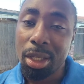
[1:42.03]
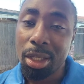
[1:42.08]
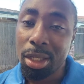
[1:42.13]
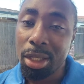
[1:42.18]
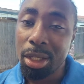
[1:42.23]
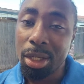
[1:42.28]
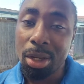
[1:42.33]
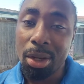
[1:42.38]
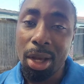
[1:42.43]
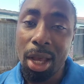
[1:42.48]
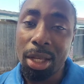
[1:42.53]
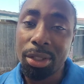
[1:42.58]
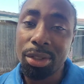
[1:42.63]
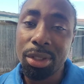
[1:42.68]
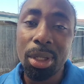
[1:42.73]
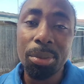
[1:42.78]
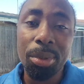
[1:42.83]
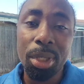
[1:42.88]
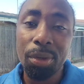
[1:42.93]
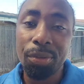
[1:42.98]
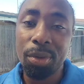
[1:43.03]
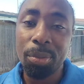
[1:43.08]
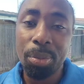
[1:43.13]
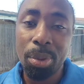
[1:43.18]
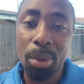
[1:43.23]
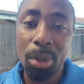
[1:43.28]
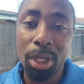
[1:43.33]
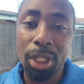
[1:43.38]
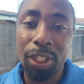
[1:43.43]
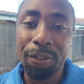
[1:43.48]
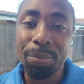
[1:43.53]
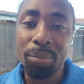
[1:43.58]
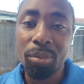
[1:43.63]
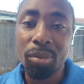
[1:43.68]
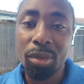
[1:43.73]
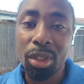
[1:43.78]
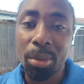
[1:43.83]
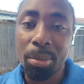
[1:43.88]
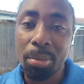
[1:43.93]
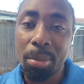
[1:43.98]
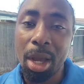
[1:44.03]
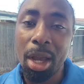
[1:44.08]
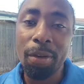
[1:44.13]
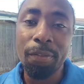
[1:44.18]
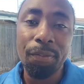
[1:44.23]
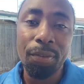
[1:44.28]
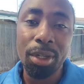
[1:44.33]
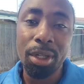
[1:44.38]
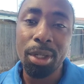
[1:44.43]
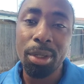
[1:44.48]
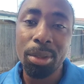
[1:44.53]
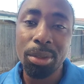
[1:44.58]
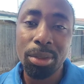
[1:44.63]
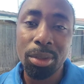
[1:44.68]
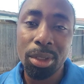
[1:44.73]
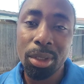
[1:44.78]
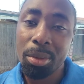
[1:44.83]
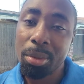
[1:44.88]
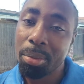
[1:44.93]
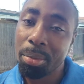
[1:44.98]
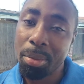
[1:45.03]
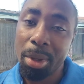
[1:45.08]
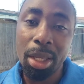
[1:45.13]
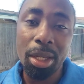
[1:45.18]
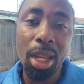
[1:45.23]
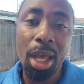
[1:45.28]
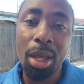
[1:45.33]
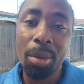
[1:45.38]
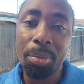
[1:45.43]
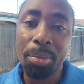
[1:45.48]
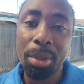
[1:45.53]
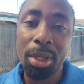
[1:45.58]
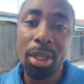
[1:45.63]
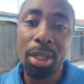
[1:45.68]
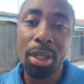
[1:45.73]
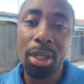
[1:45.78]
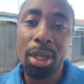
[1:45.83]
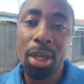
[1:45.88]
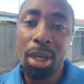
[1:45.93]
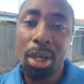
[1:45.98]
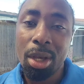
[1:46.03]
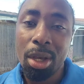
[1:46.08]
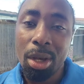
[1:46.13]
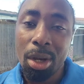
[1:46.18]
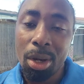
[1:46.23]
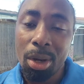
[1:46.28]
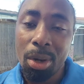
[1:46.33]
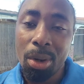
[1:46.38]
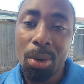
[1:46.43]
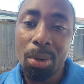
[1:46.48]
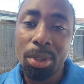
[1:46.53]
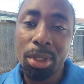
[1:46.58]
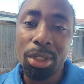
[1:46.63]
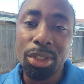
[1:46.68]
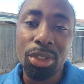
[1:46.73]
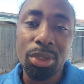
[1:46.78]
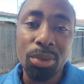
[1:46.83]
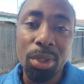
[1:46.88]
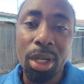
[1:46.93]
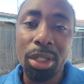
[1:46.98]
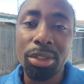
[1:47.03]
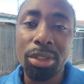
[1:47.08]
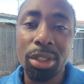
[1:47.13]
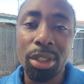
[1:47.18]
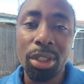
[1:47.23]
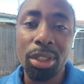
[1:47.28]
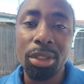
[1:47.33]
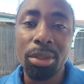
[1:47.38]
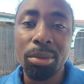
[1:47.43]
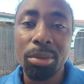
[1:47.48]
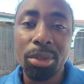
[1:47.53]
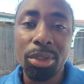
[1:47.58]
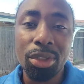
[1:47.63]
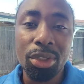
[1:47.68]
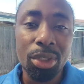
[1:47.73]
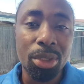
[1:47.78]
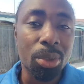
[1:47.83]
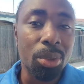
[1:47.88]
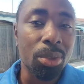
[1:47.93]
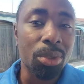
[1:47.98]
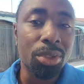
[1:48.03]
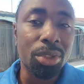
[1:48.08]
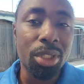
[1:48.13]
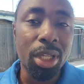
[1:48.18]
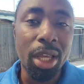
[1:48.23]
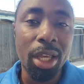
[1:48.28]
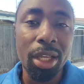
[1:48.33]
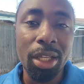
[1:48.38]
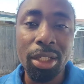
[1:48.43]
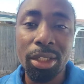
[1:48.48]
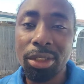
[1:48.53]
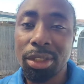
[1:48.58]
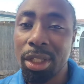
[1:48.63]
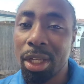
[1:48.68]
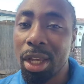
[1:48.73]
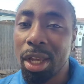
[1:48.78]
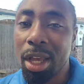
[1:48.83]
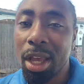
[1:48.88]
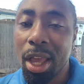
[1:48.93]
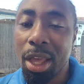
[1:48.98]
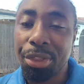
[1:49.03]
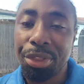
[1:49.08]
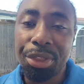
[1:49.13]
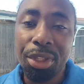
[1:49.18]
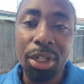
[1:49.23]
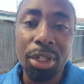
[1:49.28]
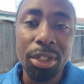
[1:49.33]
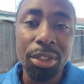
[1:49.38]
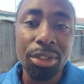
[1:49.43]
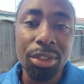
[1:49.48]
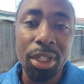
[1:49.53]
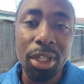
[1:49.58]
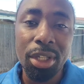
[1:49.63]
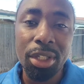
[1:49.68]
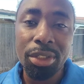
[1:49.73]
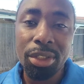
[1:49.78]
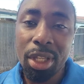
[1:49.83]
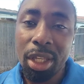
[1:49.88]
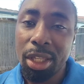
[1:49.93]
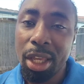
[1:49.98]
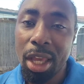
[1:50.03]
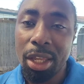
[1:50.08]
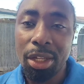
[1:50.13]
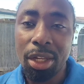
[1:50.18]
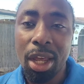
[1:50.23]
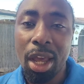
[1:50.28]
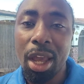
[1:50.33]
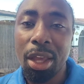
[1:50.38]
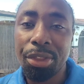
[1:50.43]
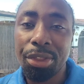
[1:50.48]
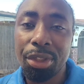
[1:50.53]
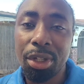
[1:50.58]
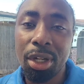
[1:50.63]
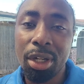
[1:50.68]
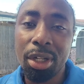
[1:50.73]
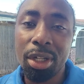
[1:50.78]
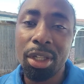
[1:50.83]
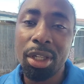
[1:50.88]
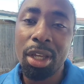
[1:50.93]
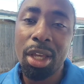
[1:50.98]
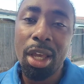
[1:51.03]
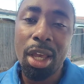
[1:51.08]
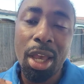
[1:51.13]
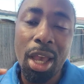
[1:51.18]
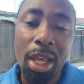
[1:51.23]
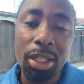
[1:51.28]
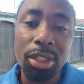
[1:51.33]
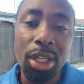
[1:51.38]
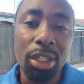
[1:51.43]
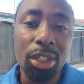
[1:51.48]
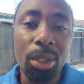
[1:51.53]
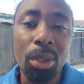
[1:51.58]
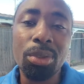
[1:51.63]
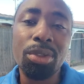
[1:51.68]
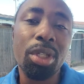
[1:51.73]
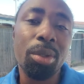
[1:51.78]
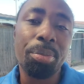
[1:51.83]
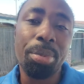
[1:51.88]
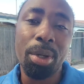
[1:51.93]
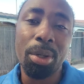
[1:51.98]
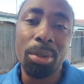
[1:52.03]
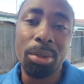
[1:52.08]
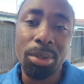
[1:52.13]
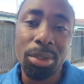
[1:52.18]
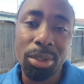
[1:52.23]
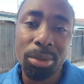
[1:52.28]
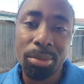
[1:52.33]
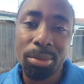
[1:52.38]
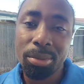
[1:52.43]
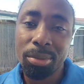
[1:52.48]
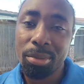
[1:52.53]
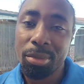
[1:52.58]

you know, at some given point, my videos may not be on the structured Tuesdays and Thursdays like at 9.30 as I usually post.